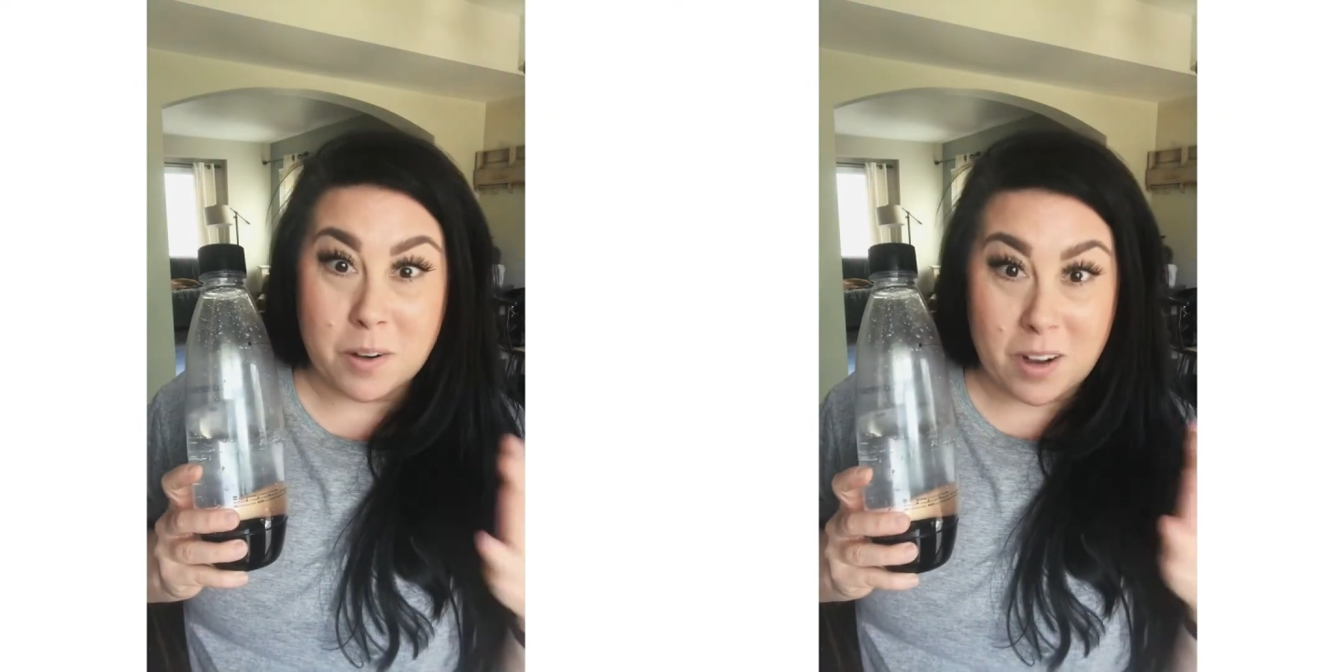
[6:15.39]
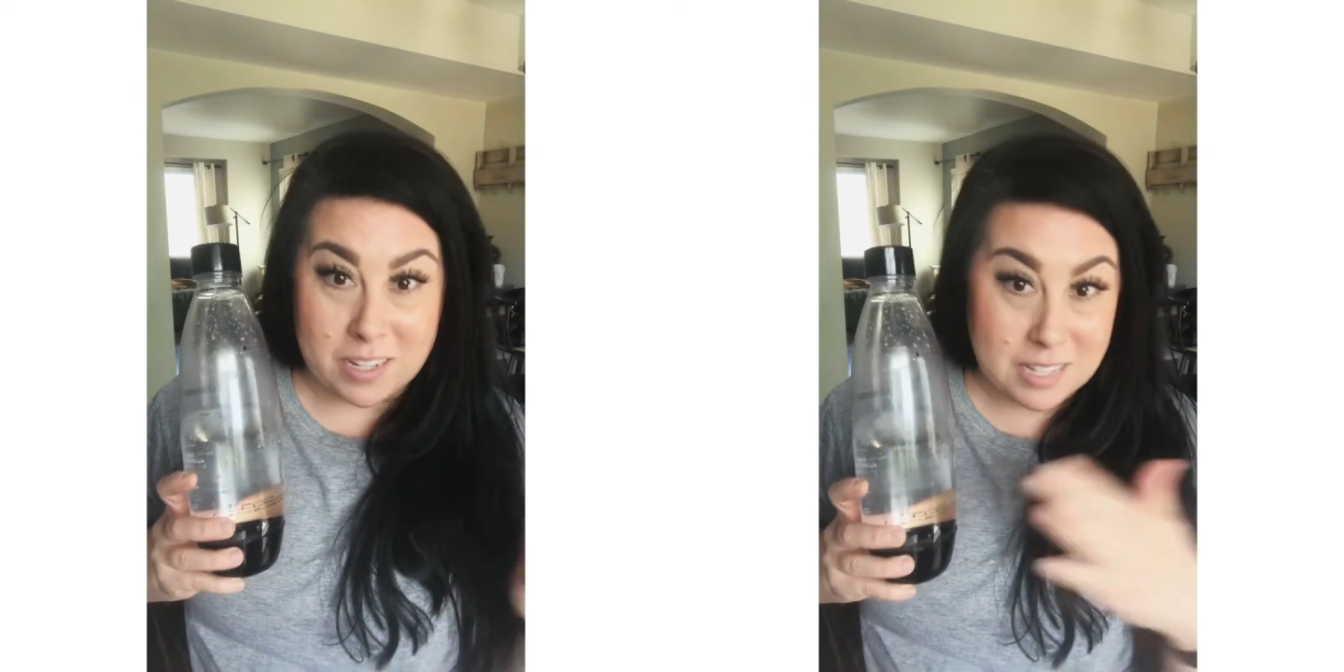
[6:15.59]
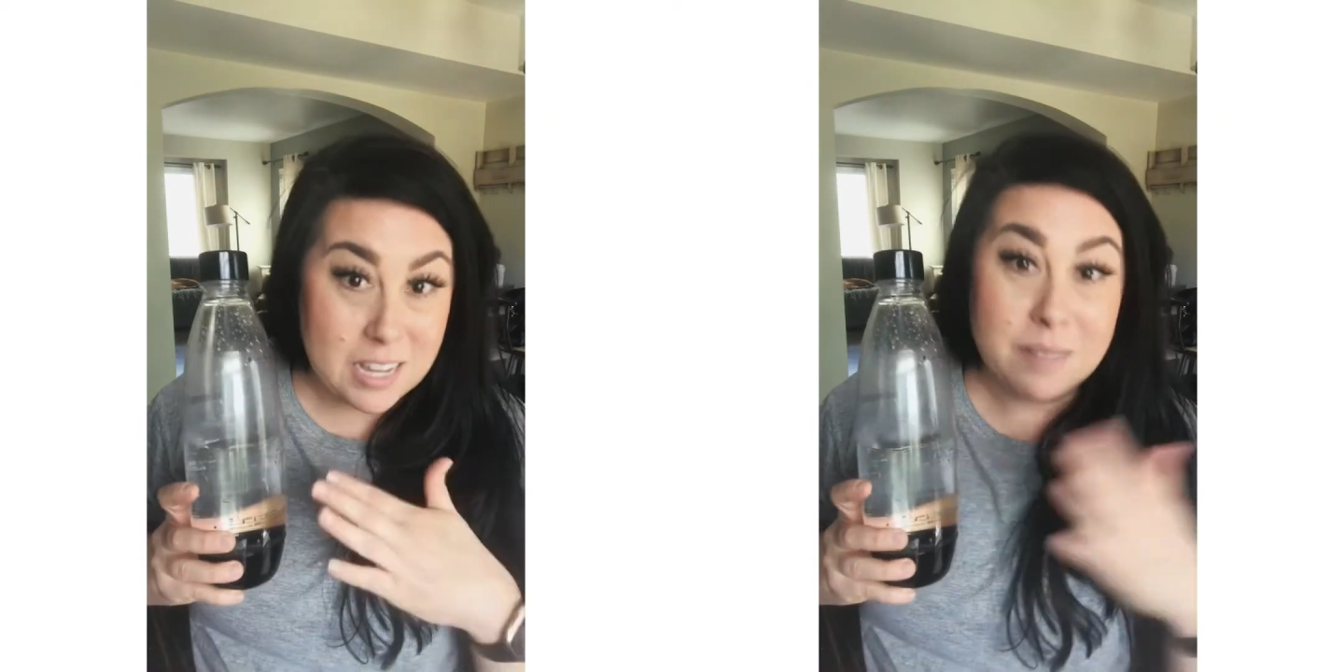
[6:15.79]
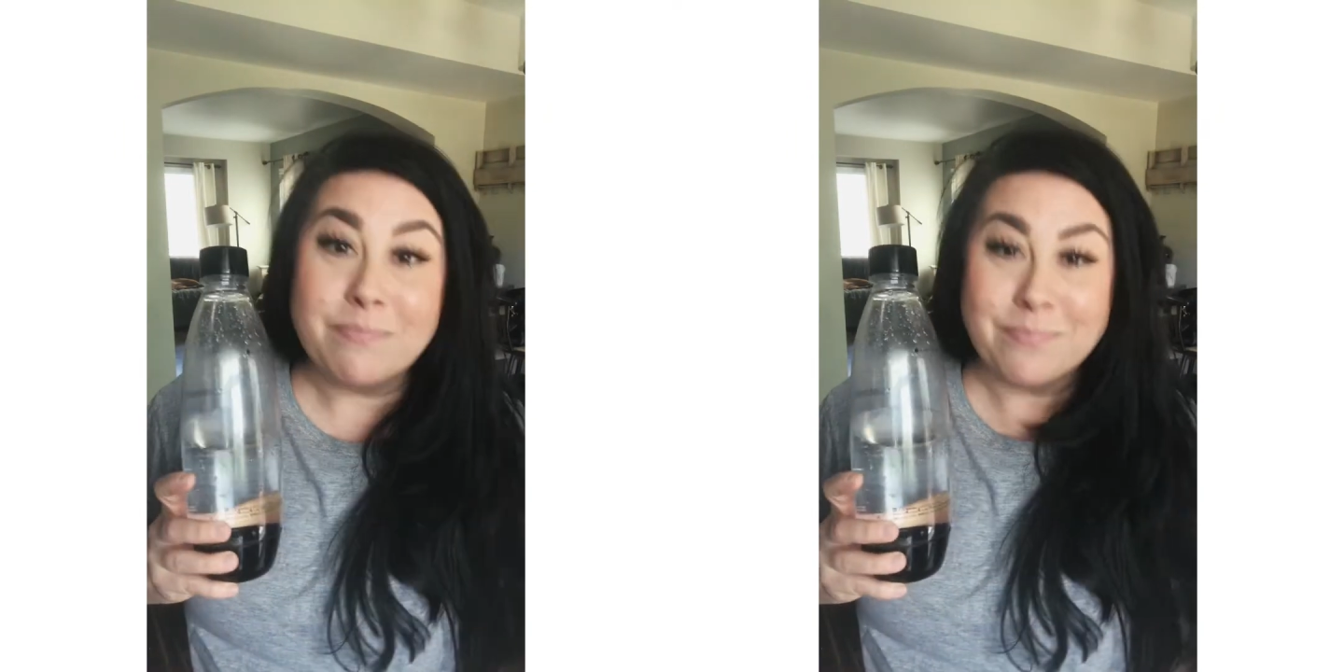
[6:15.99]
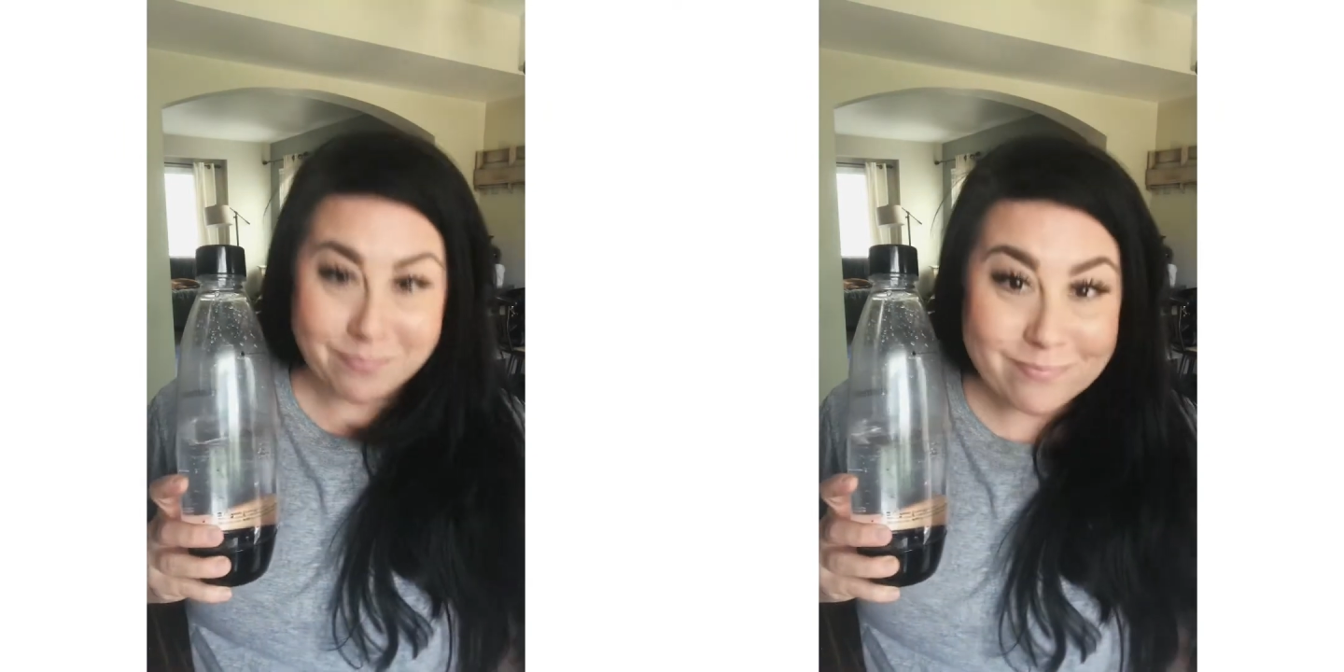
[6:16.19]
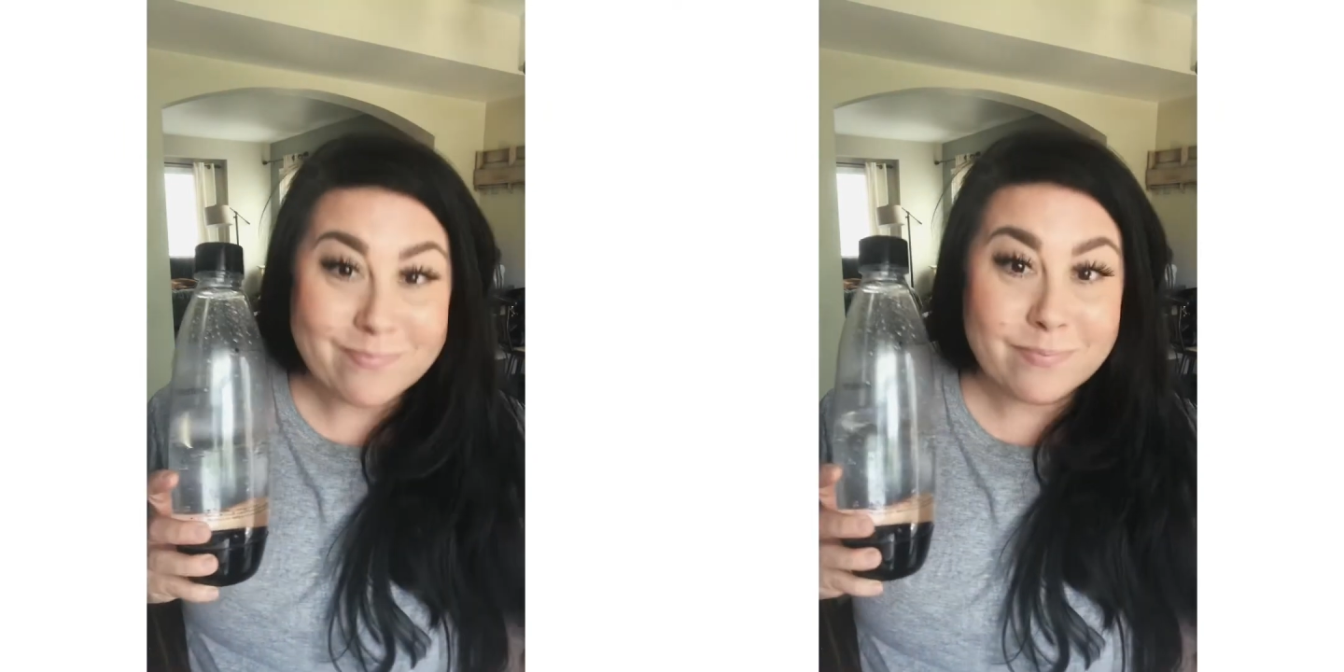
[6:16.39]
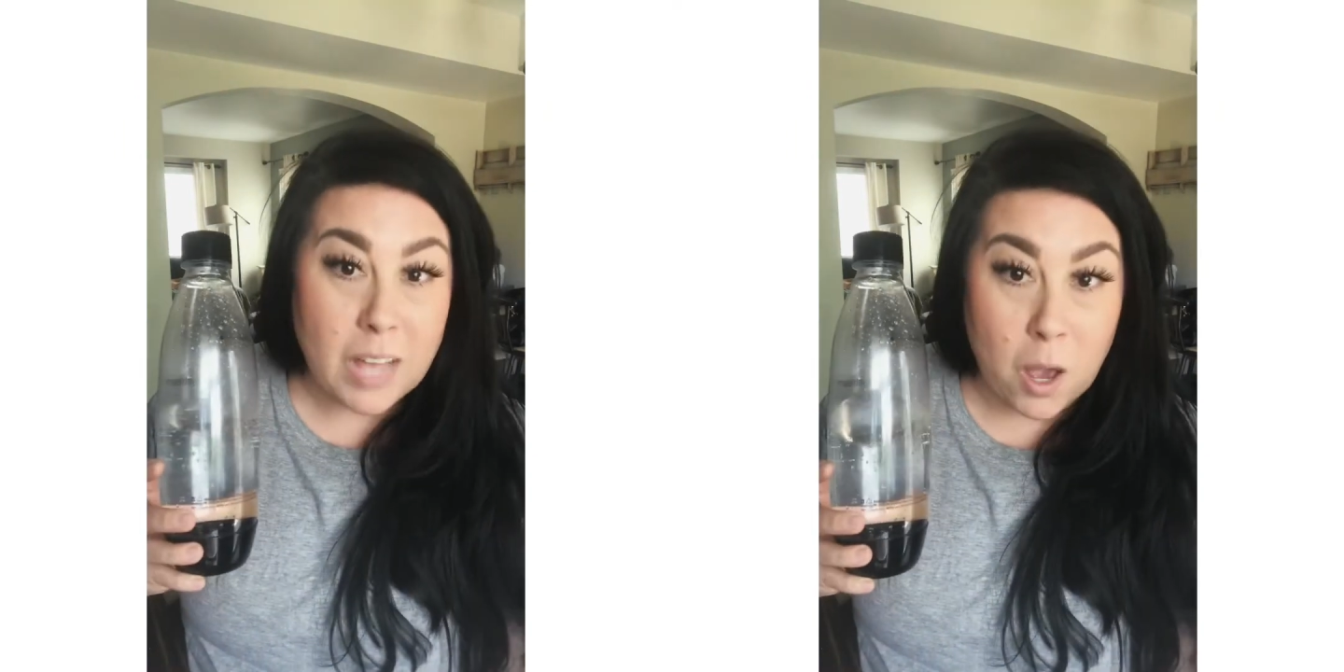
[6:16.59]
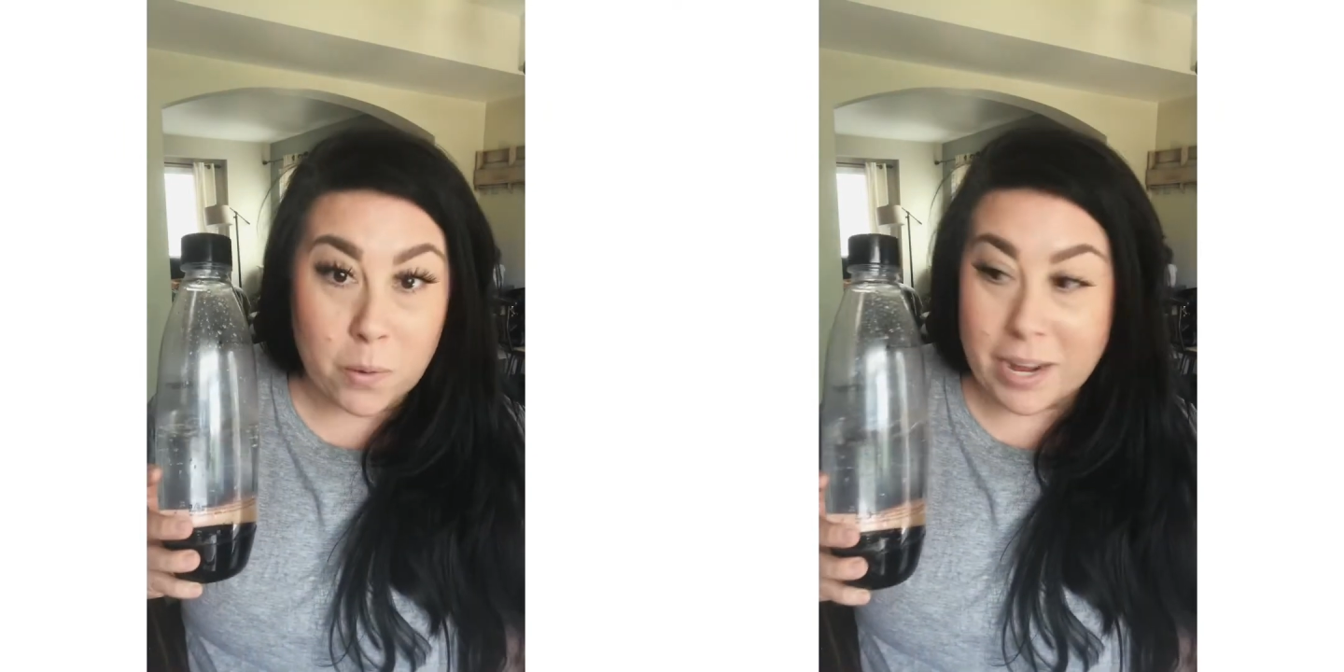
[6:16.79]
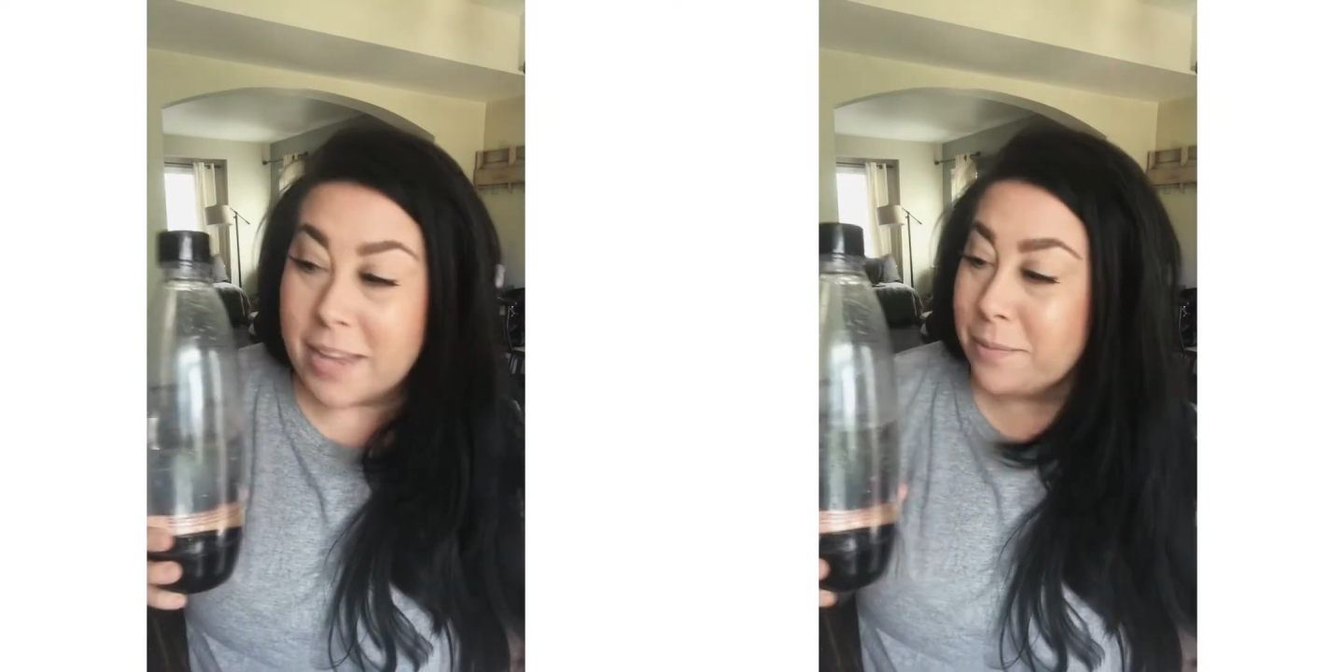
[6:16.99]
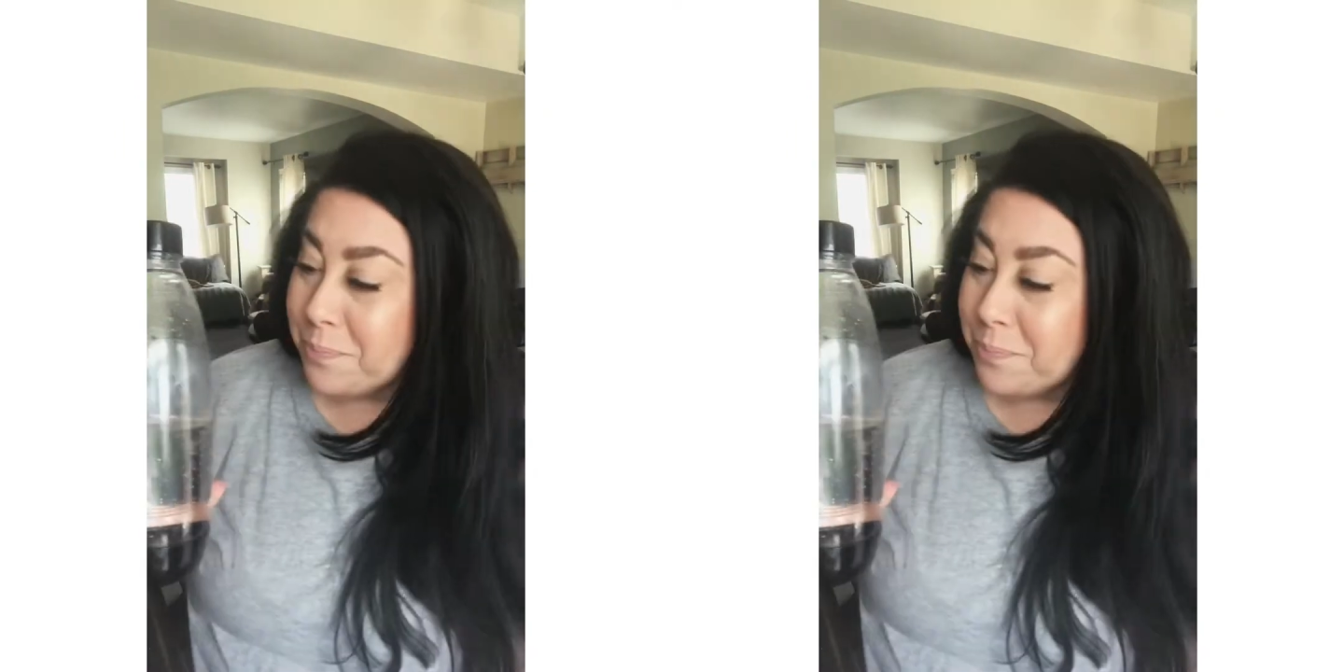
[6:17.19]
crazy. Own it.